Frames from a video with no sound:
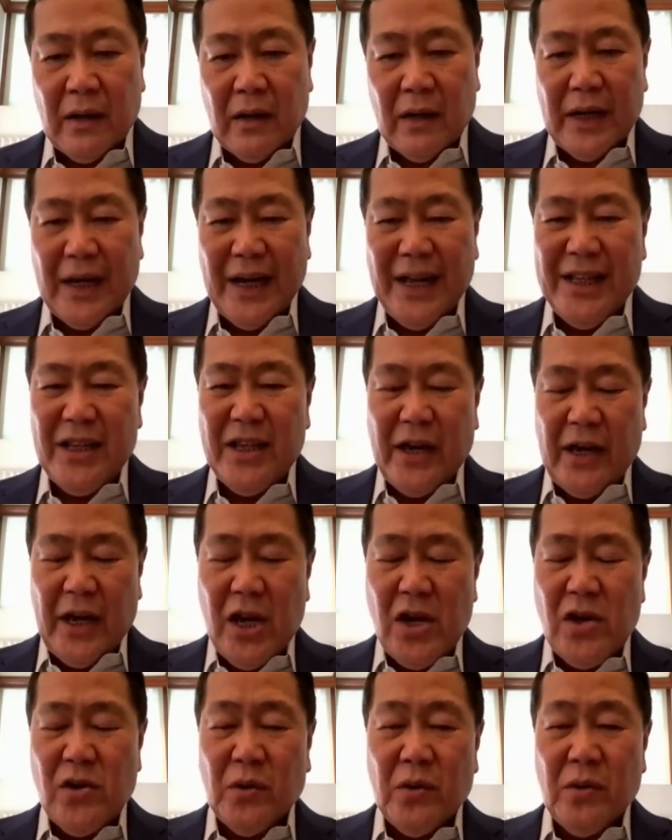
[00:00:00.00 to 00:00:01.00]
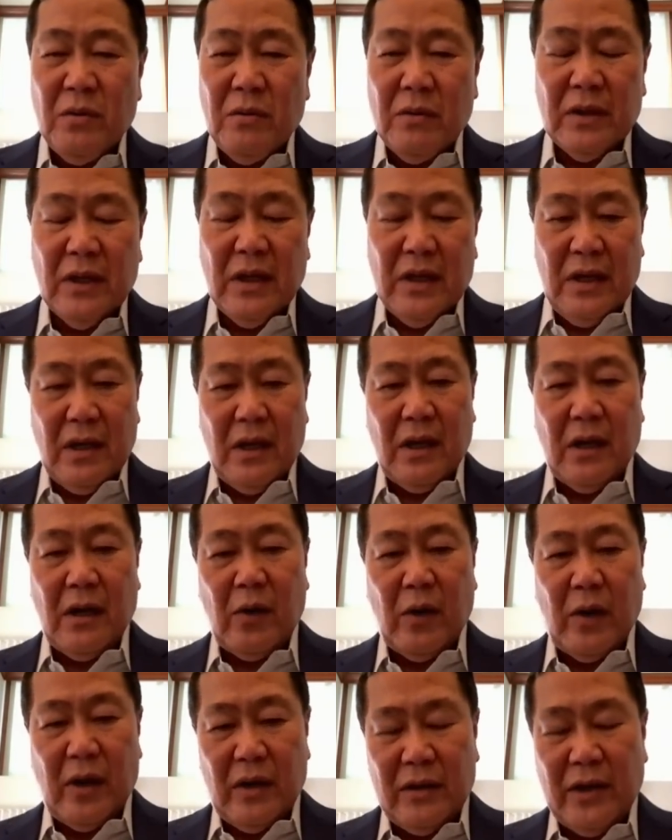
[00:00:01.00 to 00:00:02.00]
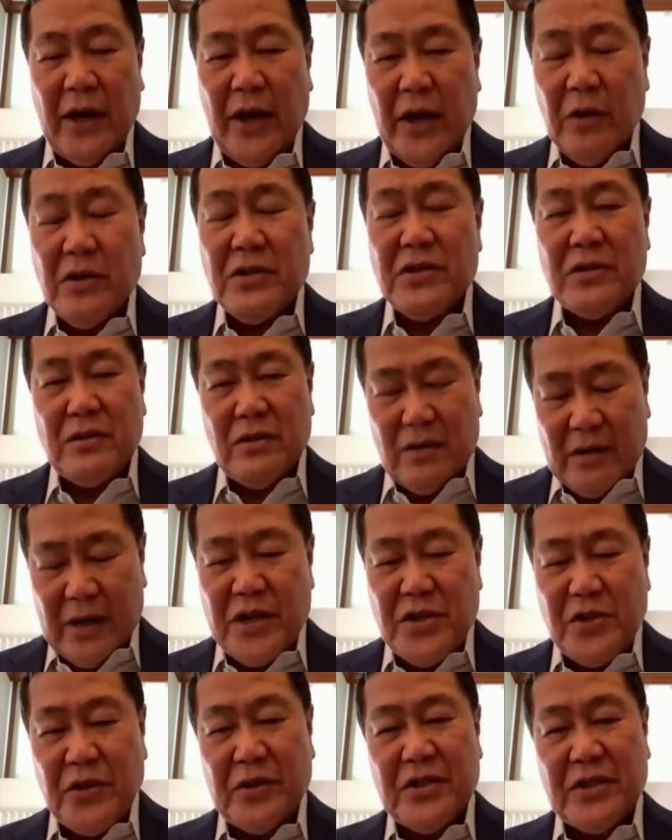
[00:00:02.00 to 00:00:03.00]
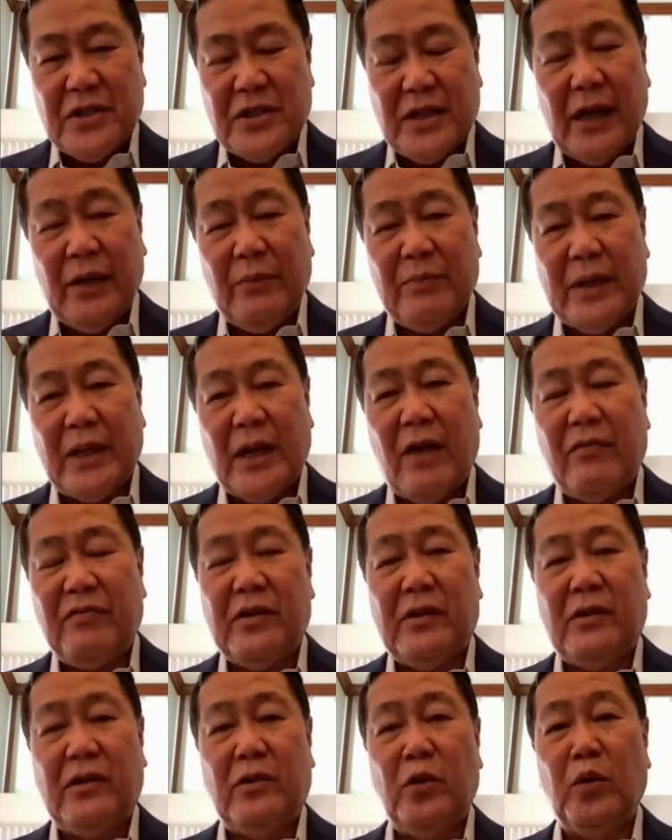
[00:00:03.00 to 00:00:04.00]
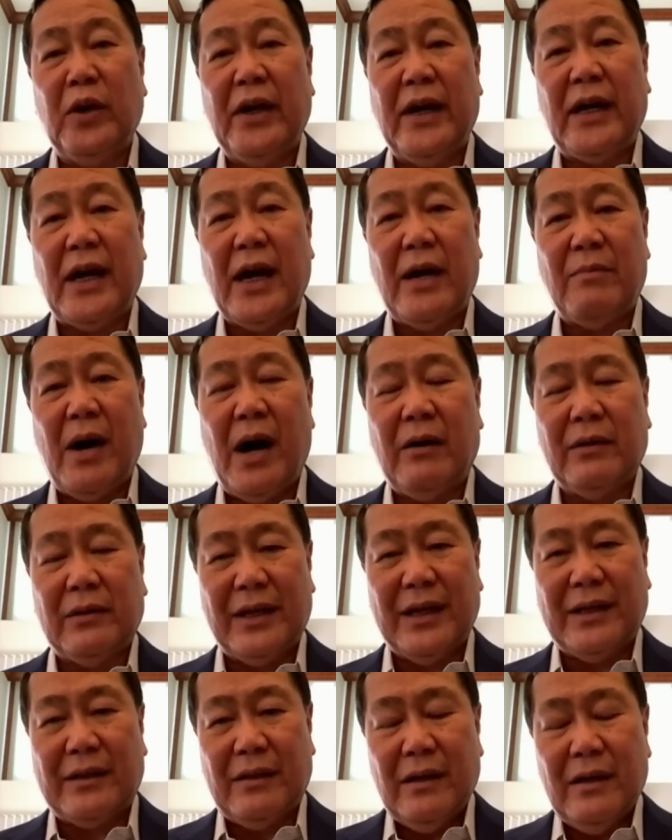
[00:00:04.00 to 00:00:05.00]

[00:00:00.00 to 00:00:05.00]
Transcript: In the EU, the EU issued a statement after the ruling came out that